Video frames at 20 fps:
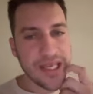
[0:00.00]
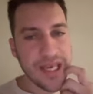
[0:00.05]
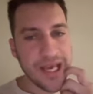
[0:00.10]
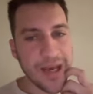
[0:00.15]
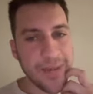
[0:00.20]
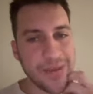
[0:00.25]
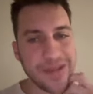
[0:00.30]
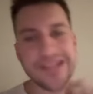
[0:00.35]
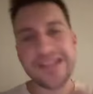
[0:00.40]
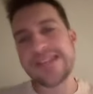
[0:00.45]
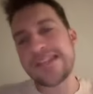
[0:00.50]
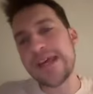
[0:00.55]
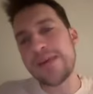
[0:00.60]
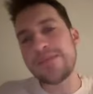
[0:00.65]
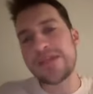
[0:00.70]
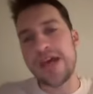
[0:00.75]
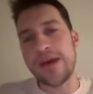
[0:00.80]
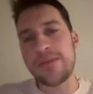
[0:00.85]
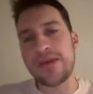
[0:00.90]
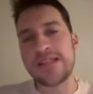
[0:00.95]
Uh, but at the same
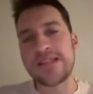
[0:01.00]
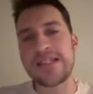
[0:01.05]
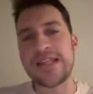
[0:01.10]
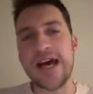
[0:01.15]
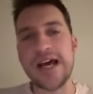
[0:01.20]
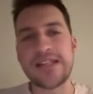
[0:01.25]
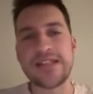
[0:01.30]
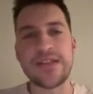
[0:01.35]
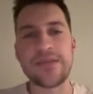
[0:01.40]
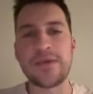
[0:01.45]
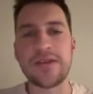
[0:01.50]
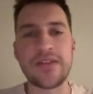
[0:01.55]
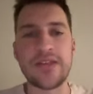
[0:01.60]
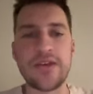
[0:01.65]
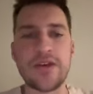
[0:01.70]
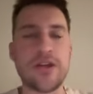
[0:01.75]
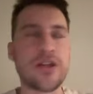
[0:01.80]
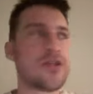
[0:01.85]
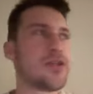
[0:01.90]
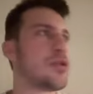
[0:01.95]
time, it's not something that
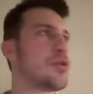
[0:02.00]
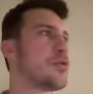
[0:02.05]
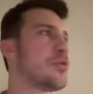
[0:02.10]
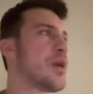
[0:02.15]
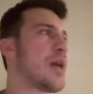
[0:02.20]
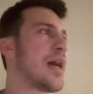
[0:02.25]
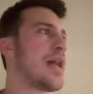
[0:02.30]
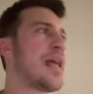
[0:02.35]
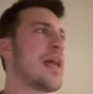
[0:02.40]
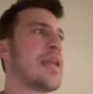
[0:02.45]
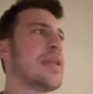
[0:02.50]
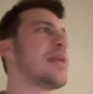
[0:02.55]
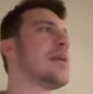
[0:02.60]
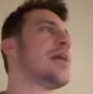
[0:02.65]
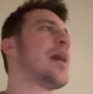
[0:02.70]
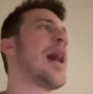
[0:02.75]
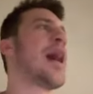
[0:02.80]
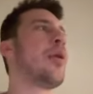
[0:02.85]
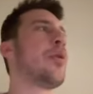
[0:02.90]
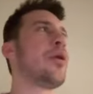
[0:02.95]
you can do at
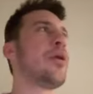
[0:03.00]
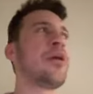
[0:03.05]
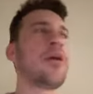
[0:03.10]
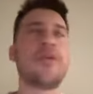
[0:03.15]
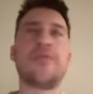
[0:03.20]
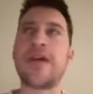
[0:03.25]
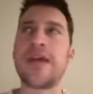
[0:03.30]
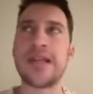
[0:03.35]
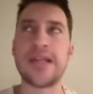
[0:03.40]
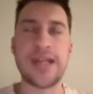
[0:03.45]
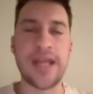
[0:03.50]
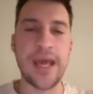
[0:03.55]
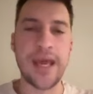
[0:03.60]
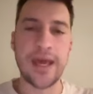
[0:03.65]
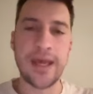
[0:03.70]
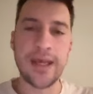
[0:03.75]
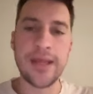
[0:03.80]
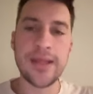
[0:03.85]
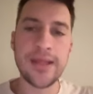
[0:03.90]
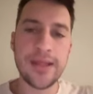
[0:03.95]
any hour of any
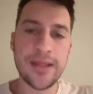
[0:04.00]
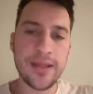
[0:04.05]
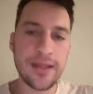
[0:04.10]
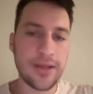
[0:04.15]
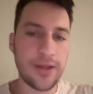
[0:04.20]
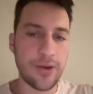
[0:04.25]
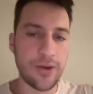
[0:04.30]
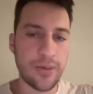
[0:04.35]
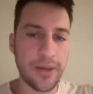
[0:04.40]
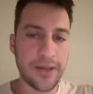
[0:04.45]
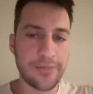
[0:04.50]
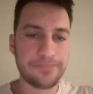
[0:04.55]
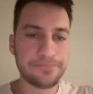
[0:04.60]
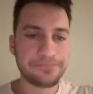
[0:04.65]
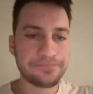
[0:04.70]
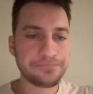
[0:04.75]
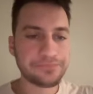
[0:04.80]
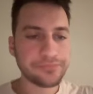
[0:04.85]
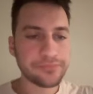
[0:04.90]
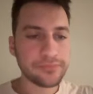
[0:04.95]
day. You know what I mean?
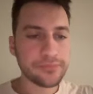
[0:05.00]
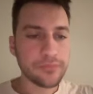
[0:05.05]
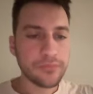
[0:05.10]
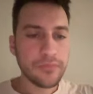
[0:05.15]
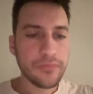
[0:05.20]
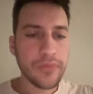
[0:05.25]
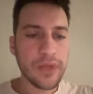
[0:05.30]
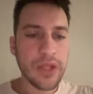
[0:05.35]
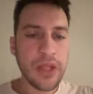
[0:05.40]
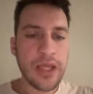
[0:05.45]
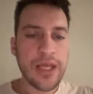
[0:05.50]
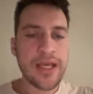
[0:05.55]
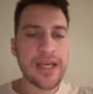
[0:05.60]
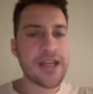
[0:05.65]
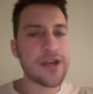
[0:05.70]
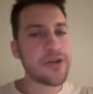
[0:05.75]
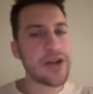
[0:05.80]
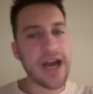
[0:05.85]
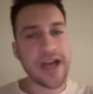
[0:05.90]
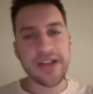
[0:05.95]

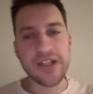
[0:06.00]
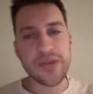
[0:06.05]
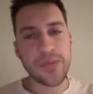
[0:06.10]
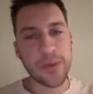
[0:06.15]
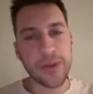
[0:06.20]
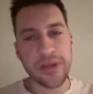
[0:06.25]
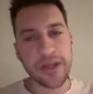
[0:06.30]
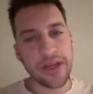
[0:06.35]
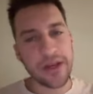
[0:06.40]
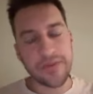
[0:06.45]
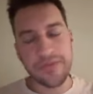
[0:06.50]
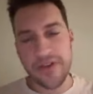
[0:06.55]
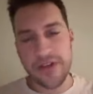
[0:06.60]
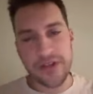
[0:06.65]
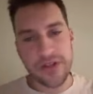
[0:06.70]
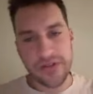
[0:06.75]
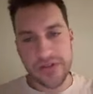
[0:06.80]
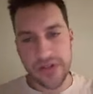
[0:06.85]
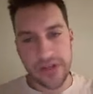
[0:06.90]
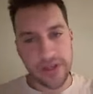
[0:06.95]
You're not explaining
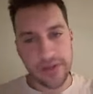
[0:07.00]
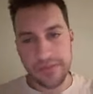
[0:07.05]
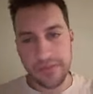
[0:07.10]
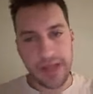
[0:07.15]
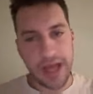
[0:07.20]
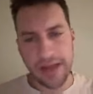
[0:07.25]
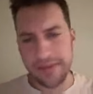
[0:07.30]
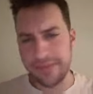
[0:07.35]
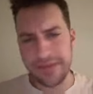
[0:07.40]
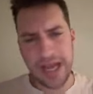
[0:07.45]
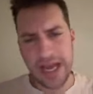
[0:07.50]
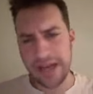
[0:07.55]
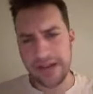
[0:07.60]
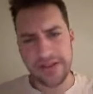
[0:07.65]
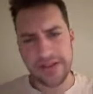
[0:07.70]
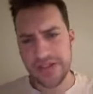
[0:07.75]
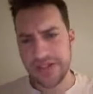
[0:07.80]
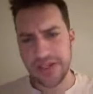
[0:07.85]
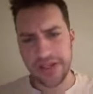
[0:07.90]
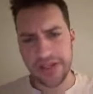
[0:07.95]
efficiency, not not in
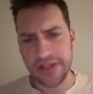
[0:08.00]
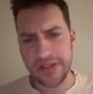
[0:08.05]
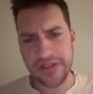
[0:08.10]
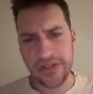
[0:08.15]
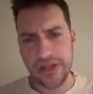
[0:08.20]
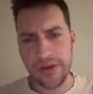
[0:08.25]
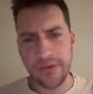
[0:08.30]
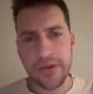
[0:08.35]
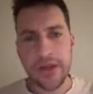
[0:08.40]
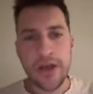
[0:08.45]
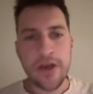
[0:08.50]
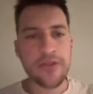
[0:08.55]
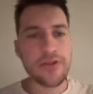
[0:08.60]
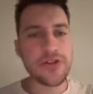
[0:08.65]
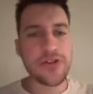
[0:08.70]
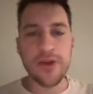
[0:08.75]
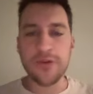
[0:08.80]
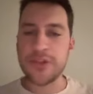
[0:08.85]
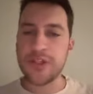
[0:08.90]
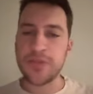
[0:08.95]
the slightest. No,
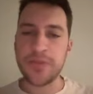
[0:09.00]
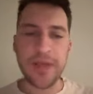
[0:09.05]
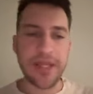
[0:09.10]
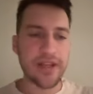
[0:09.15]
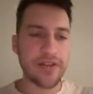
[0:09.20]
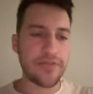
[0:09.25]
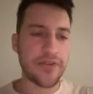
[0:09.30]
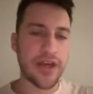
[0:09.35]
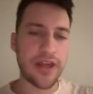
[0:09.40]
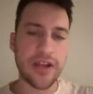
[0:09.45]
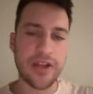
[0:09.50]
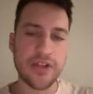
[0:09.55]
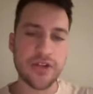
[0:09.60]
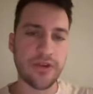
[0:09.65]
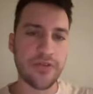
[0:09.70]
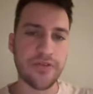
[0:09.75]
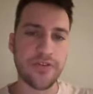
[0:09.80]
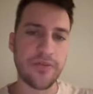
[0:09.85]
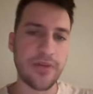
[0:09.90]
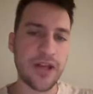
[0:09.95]
there's no speed advantage or
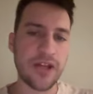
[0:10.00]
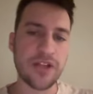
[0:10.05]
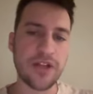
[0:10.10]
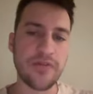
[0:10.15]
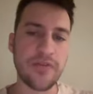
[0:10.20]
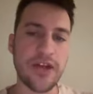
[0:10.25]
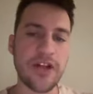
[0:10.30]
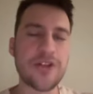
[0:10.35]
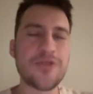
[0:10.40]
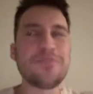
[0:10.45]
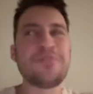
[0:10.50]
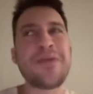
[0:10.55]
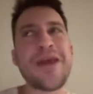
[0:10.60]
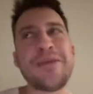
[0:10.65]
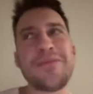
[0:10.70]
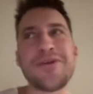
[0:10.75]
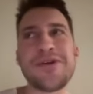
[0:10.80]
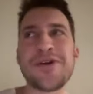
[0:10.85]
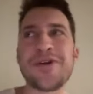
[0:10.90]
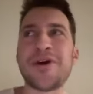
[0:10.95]
information advantage.
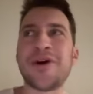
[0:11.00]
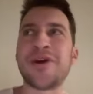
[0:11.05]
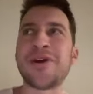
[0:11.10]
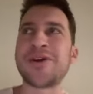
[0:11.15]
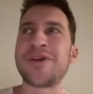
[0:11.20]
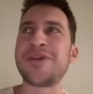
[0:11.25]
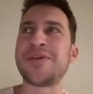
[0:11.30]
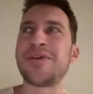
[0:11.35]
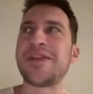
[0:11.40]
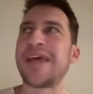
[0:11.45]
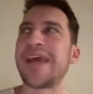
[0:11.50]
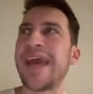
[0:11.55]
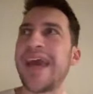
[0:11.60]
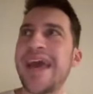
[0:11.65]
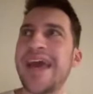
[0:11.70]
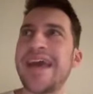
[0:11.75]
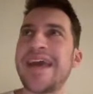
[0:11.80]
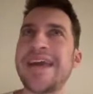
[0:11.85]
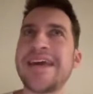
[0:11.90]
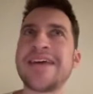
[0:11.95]
Maybe you could argue like,
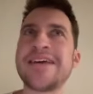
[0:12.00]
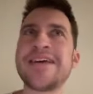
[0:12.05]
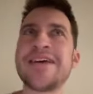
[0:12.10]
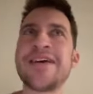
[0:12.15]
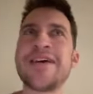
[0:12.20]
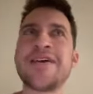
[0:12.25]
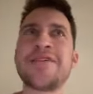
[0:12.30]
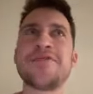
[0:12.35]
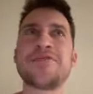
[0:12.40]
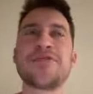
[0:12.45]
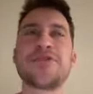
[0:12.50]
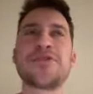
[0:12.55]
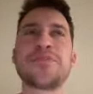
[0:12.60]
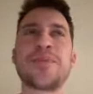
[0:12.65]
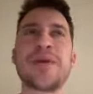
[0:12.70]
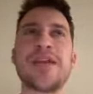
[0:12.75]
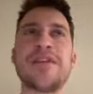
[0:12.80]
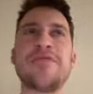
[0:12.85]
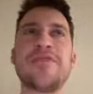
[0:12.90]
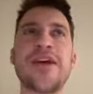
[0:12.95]
hey, there's a
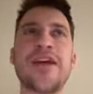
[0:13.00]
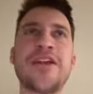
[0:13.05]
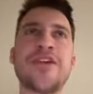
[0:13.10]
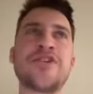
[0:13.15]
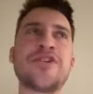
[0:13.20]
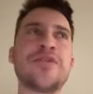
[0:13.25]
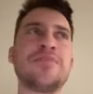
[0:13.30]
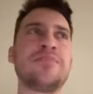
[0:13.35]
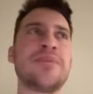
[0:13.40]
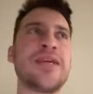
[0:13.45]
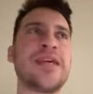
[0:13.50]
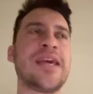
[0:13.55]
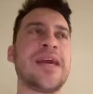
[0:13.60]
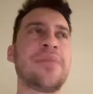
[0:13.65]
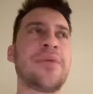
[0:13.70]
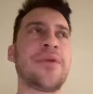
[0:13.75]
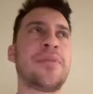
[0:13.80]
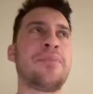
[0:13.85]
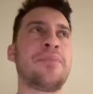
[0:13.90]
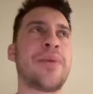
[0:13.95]
speed advantage in being
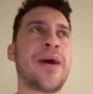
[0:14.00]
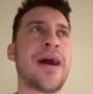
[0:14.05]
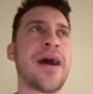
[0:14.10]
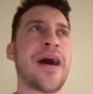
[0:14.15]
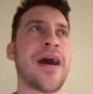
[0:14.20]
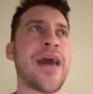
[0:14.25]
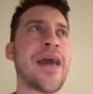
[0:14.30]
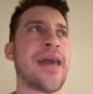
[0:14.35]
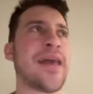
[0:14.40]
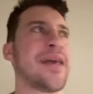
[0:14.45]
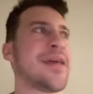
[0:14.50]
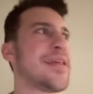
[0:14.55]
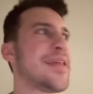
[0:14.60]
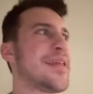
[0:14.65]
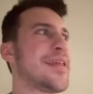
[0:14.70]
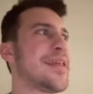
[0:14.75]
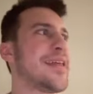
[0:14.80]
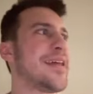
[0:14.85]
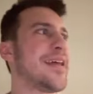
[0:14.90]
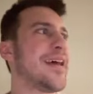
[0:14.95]
able to buy
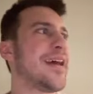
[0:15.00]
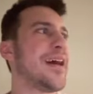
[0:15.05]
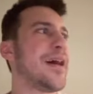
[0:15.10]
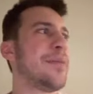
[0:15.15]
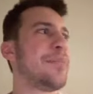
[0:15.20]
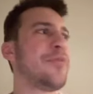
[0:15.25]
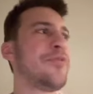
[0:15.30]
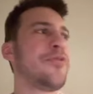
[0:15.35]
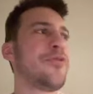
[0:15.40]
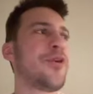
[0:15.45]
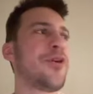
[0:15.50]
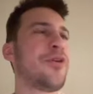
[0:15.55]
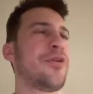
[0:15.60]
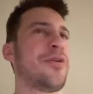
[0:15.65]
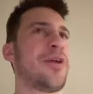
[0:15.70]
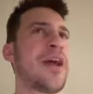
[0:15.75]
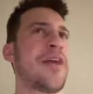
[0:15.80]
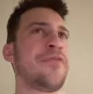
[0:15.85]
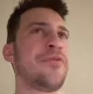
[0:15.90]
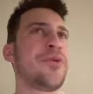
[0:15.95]
uh,
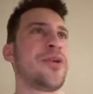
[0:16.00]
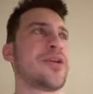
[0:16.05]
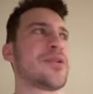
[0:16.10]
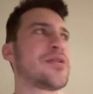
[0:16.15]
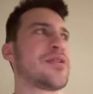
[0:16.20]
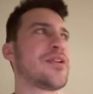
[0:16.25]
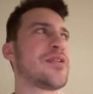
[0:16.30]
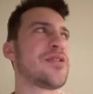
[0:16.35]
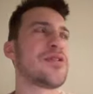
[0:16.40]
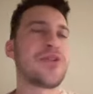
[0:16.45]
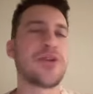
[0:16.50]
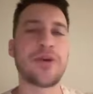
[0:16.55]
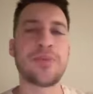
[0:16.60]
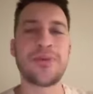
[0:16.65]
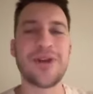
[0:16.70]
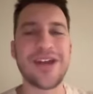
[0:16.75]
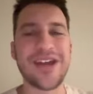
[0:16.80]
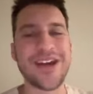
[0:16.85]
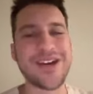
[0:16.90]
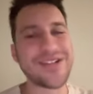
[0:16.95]
before everyone else does during a
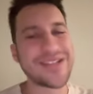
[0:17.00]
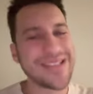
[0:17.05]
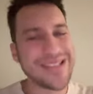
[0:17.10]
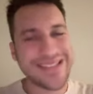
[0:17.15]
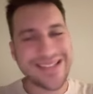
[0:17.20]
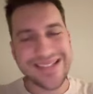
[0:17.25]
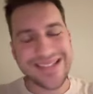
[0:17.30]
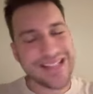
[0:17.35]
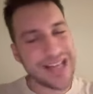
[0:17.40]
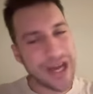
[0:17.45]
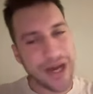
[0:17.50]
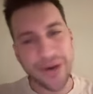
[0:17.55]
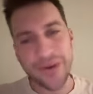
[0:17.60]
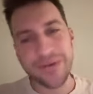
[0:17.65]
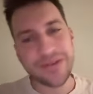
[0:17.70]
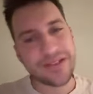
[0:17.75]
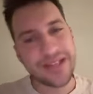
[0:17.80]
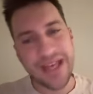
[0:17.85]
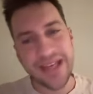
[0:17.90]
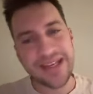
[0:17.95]
breakout. No,
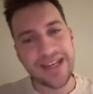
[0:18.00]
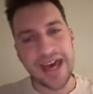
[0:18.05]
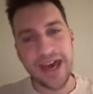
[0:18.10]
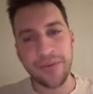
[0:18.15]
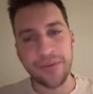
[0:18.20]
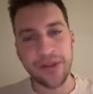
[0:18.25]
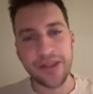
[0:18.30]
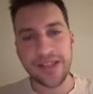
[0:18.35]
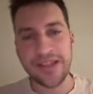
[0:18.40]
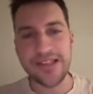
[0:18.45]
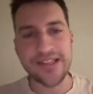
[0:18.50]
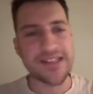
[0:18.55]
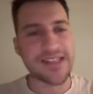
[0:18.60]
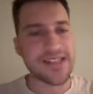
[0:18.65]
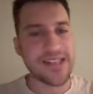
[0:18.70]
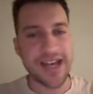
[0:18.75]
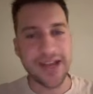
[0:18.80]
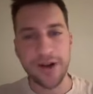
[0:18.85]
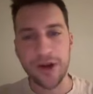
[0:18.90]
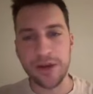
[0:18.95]
not not really. This
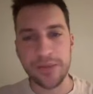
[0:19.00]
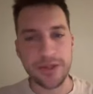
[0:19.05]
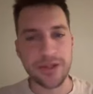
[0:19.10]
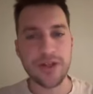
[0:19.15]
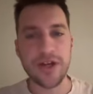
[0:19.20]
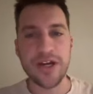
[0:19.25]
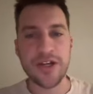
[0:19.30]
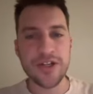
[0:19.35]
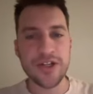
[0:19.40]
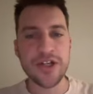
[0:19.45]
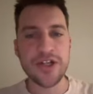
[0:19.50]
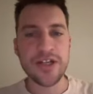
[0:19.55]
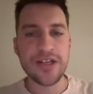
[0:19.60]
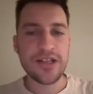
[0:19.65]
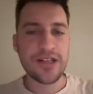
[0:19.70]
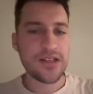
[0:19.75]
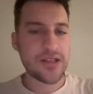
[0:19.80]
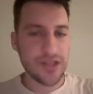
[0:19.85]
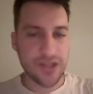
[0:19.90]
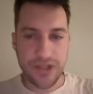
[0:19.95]
is not arbitrage.
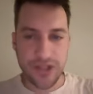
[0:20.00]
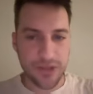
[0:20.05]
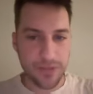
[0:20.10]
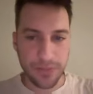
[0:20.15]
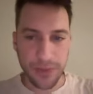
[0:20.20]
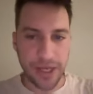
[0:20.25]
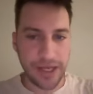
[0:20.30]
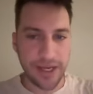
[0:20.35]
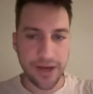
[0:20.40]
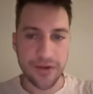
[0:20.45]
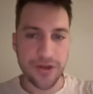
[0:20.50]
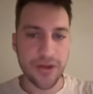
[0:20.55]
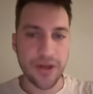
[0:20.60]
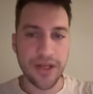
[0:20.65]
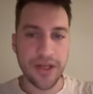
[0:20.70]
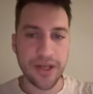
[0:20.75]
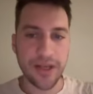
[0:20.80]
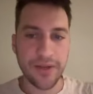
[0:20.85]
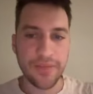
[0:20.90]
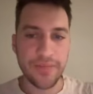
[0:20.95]
This is just breakout
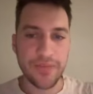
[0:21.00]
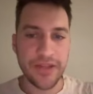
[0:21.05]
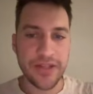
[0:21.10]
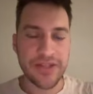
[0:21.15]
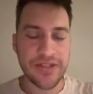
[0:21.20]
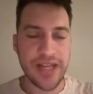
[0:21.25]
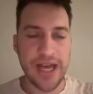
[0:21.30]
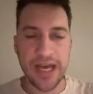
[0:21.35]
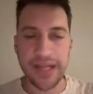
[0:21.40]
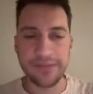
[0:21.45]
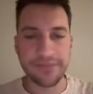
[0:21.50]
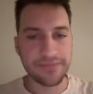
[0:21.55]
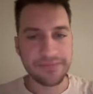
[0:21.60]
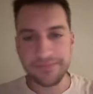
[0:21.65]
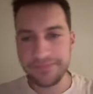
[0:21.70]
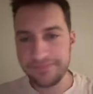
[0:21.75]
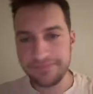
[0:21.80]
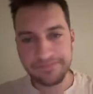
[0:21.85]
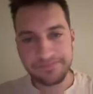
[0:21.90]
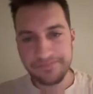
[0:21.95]
trading. It's not,
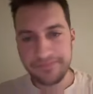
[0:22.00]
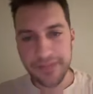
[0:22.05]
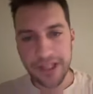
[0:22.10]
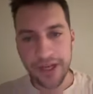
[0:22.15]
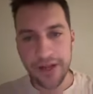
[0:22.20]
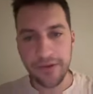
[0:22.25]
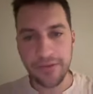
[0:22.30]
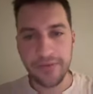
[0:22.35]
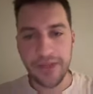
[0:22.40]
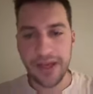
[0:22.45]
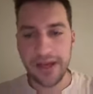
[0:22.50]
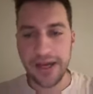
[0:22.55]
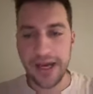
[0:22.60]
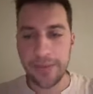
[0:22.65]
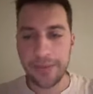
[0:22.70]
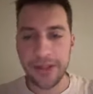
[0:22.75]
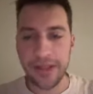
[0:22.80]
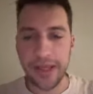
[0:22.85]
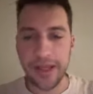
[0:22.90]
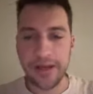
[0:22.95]
you know, that
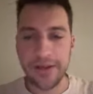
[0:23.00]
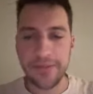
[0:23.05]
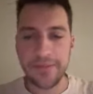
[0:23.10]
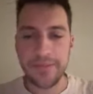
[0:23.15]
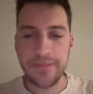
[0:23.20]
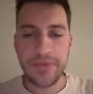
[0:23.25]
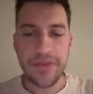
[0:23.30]
complicated.